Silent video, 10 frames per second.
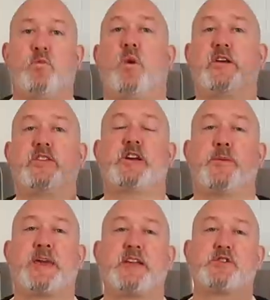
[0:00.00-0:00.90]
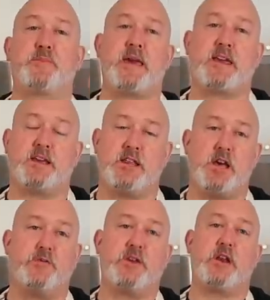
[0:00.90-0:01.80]
While the cupcakes are baking in the
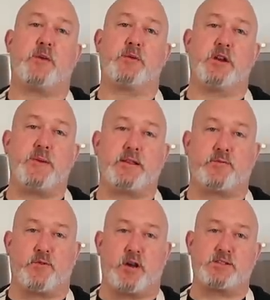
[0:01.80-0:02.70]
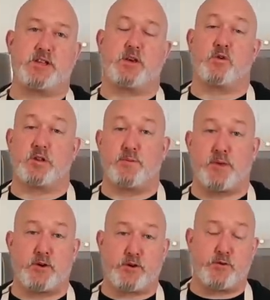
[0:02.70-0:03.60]
oven, I'm gonna make the frosting or the
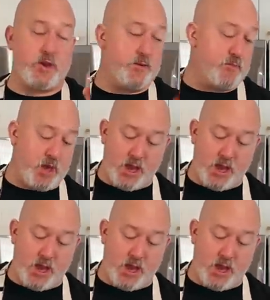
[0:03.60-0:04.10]
buttercream.